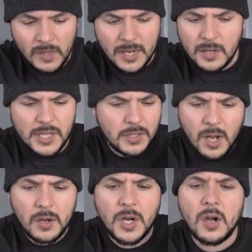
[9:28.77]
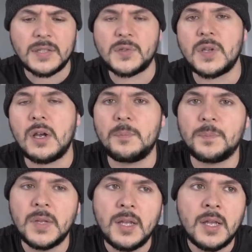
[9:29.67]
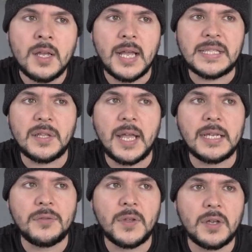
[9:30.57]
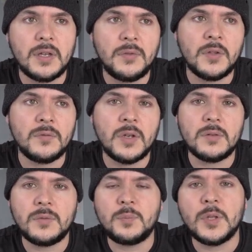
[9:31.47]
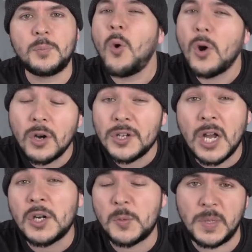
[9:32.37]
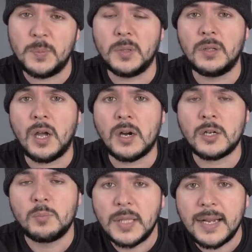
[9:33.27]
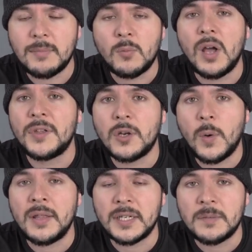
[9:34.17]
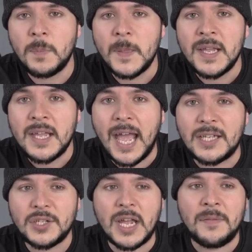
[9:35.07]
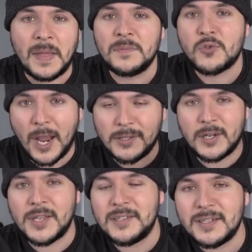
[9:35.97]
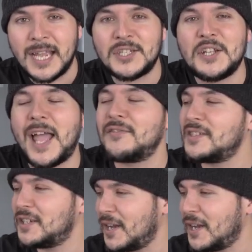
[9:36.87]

And I was like, no, no, it's um, it's like the, the, the, the, the poorer, younger people are complaining about wealth inequality. And, and then the translator says it, and she laughs and she